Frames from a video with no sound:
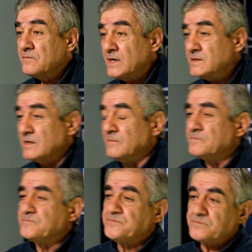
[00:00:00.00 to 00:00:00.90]
This
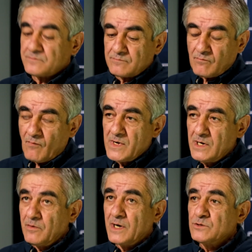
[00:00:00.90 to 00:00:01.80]
blow and the
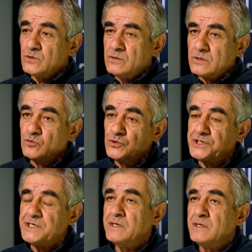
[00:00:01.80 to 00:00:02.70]
source of this force,